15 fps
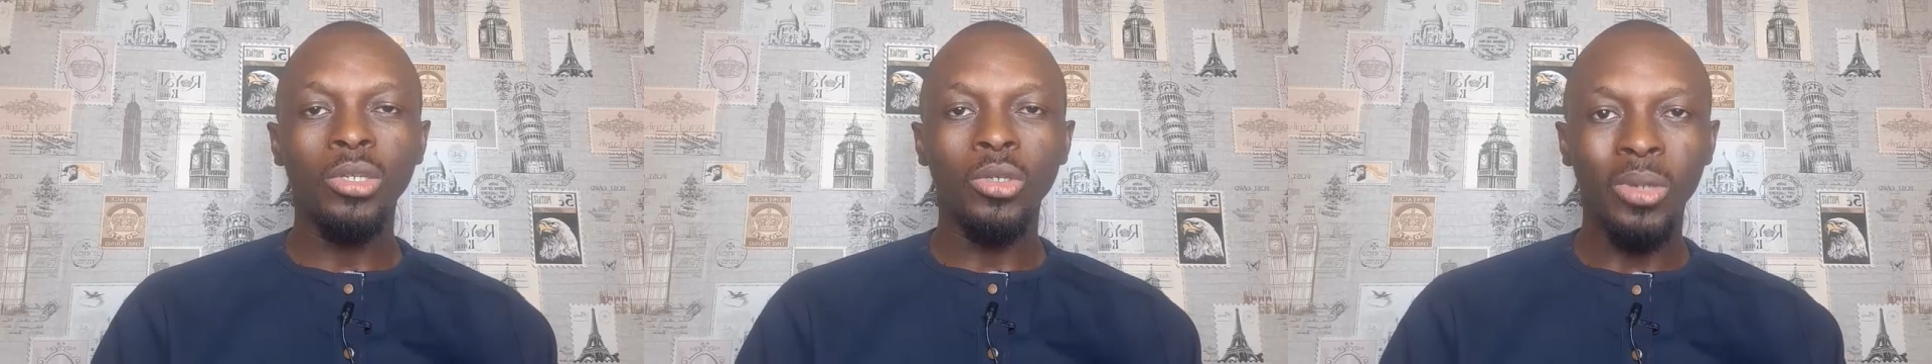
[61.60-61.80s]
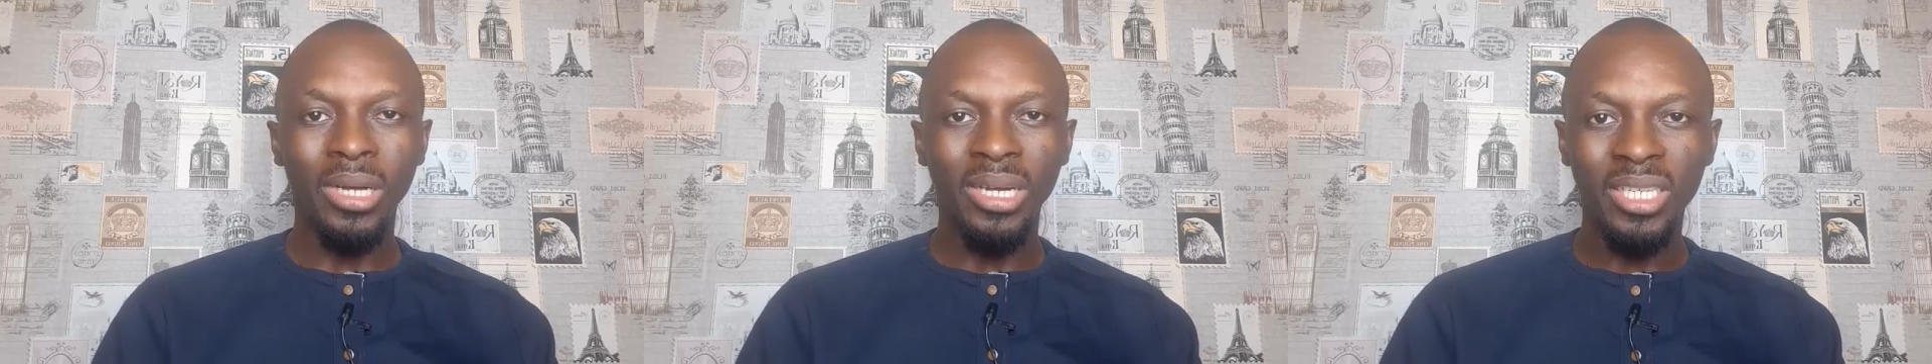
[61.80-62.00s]

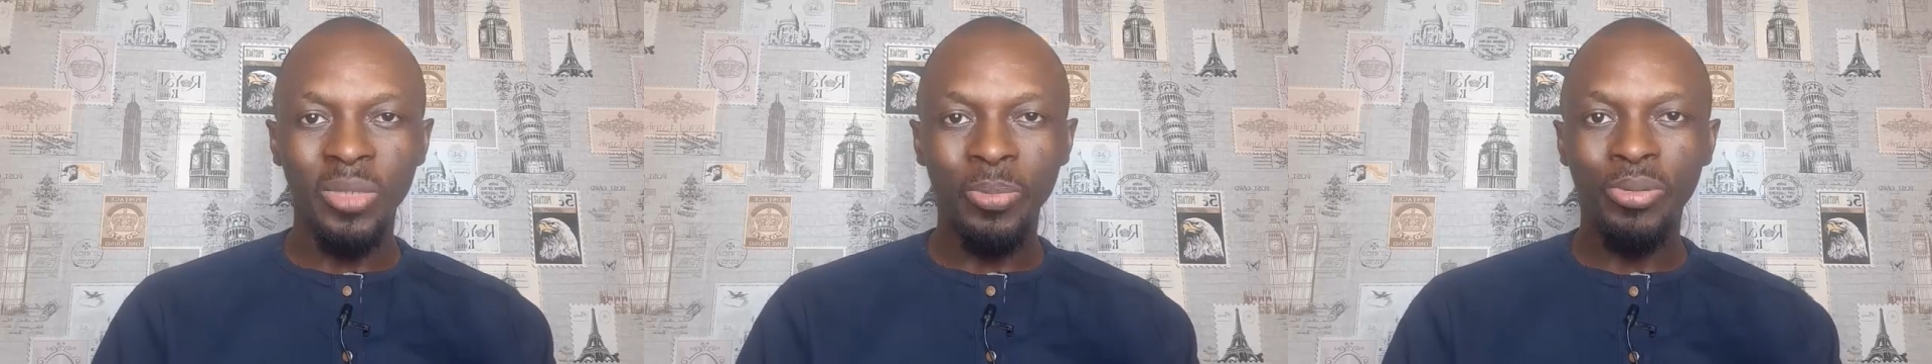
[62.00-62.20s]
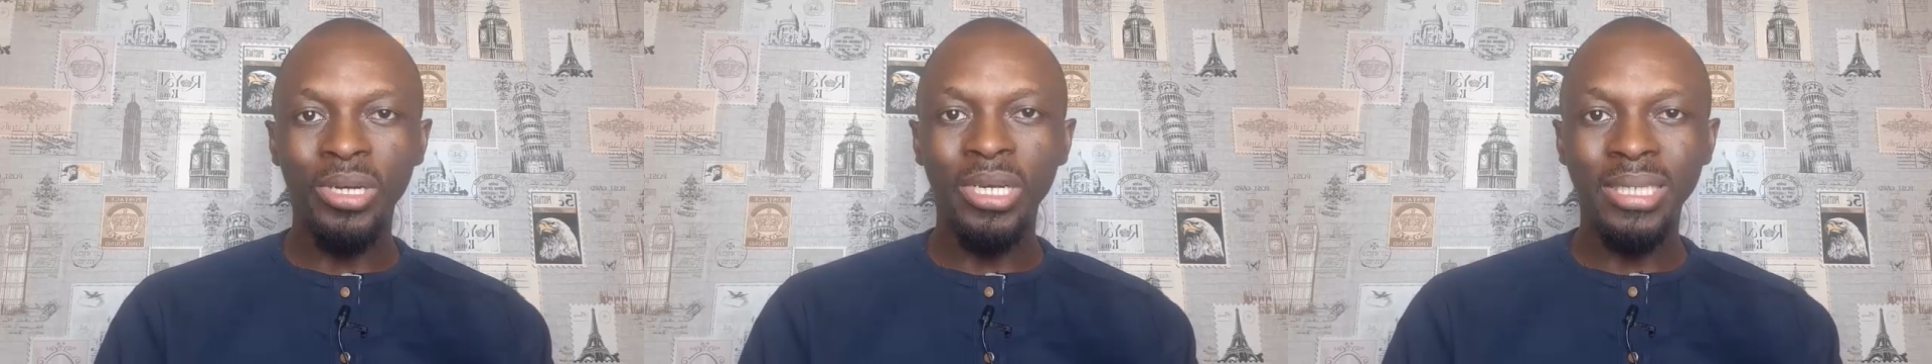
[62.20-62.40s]
to
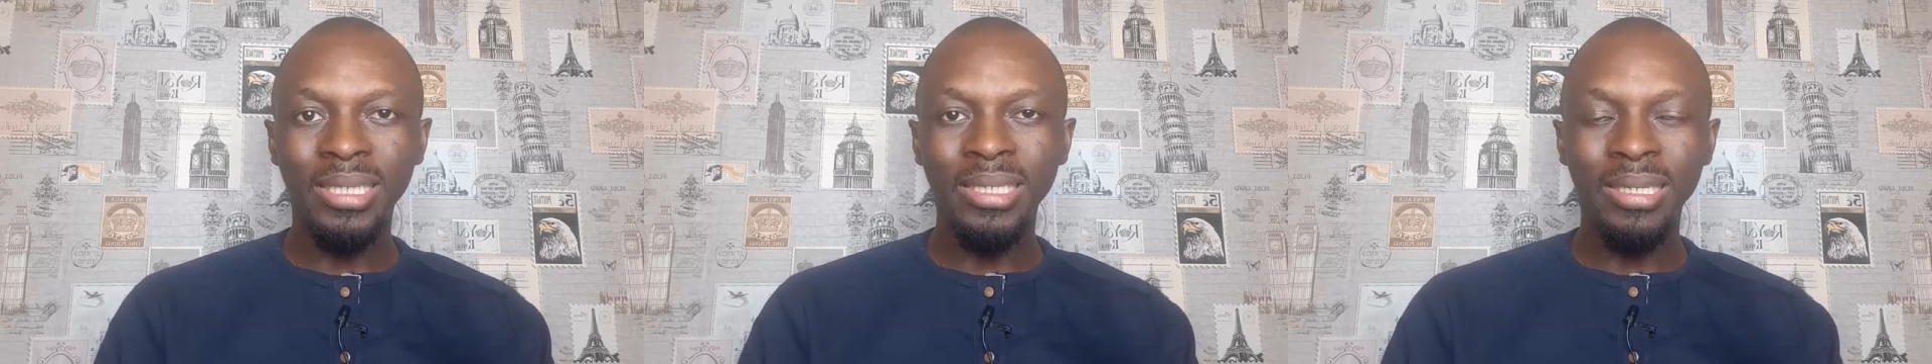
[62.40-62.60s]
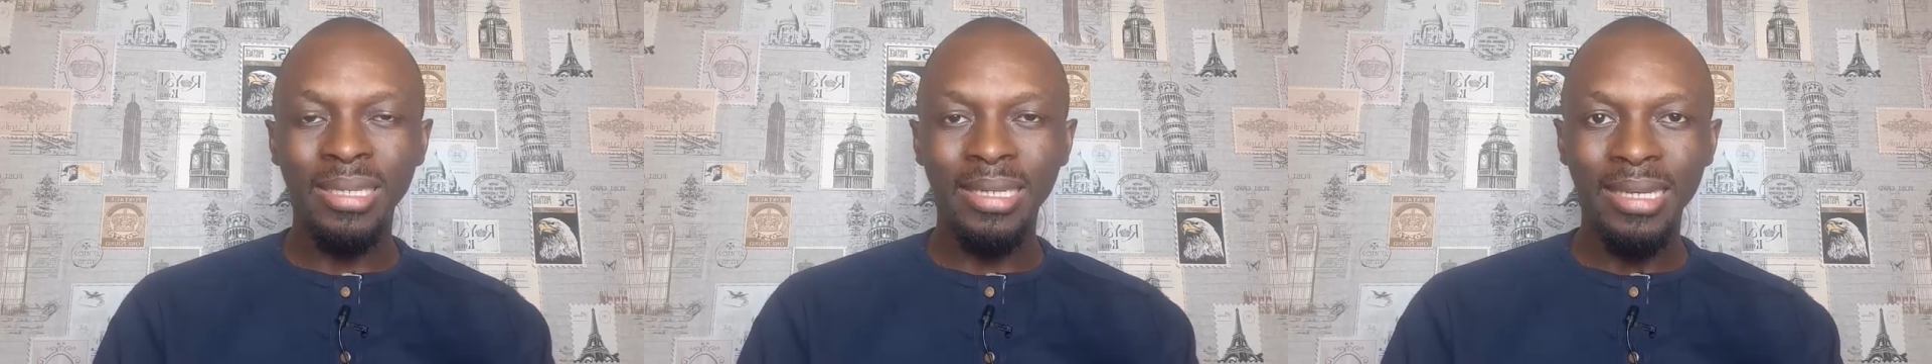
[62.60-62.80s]

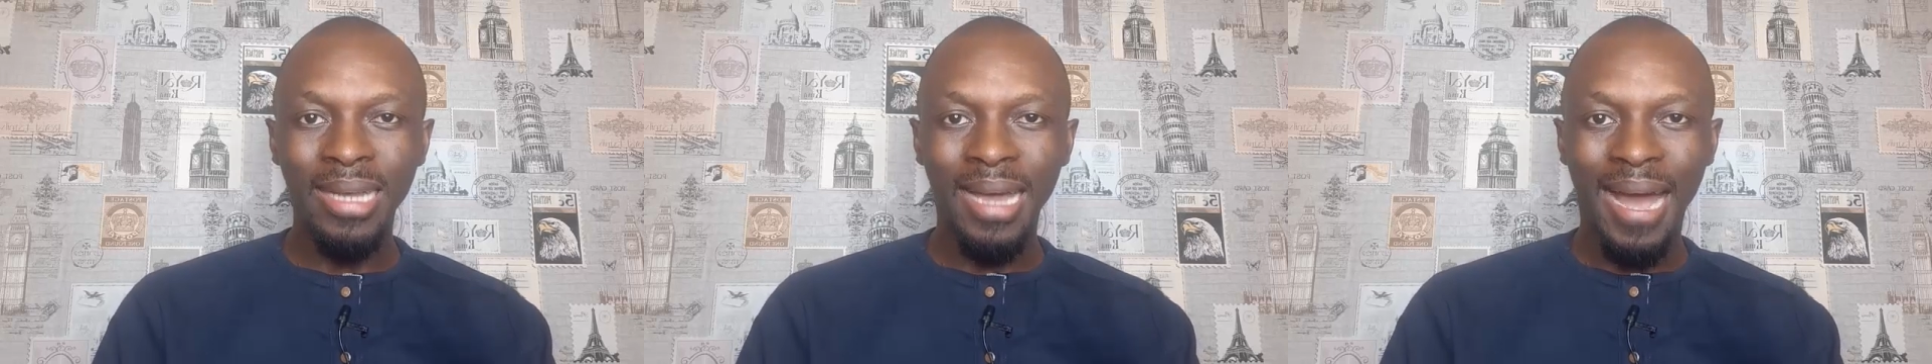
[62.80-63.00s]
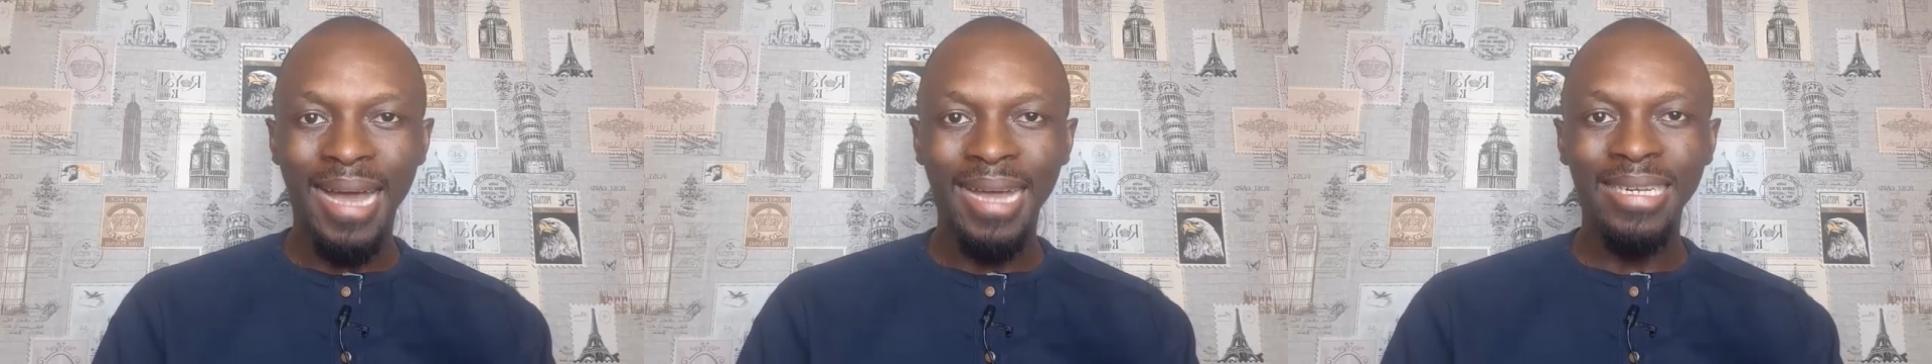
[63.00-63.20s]
express the
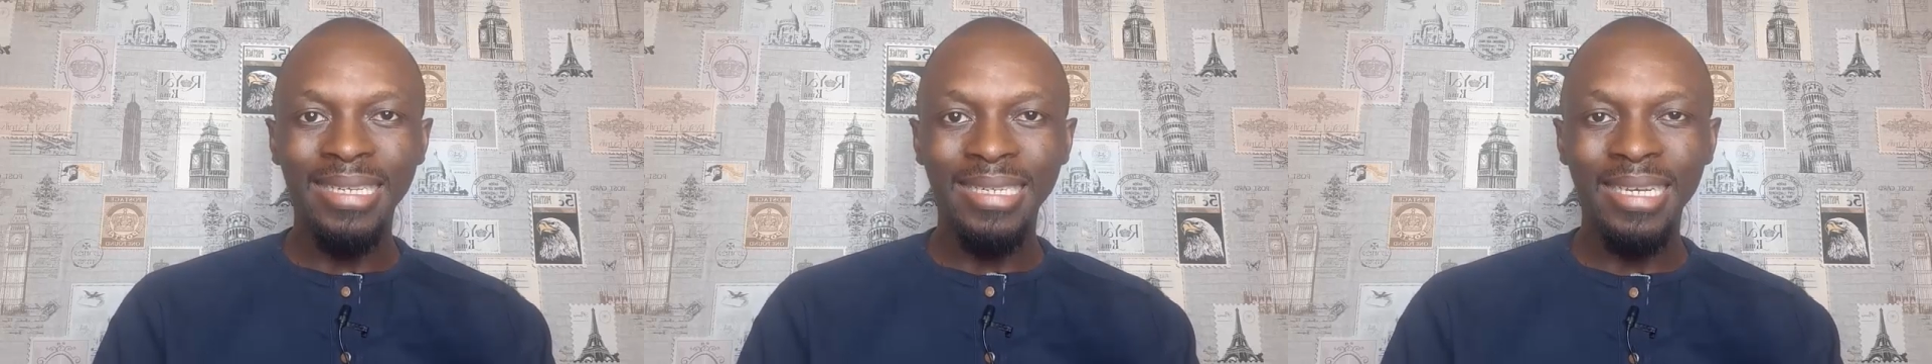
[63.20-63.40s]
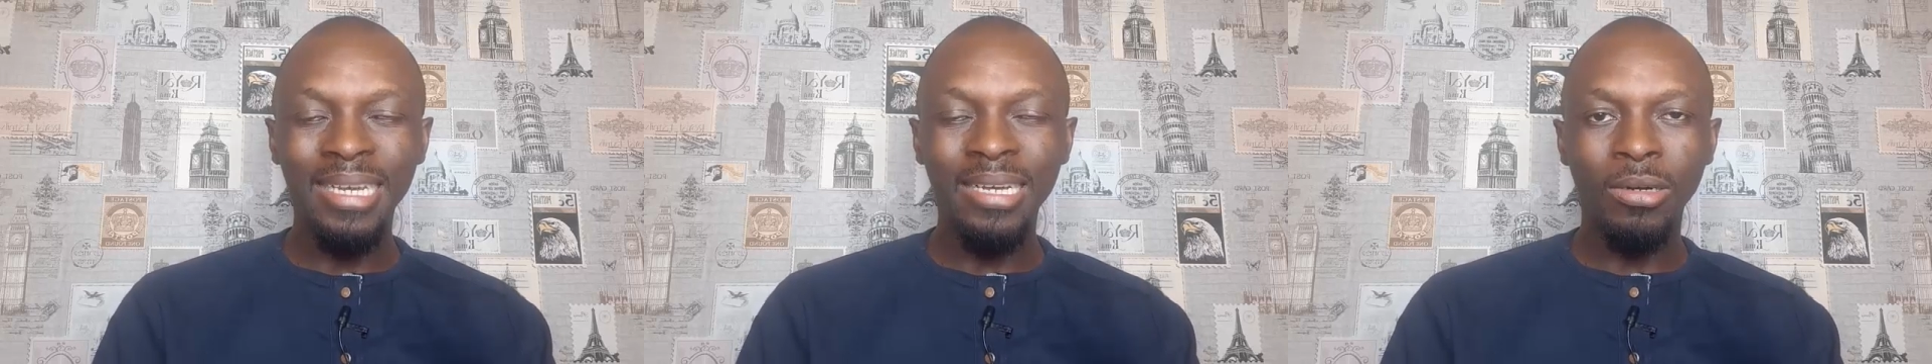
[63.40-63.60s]
idea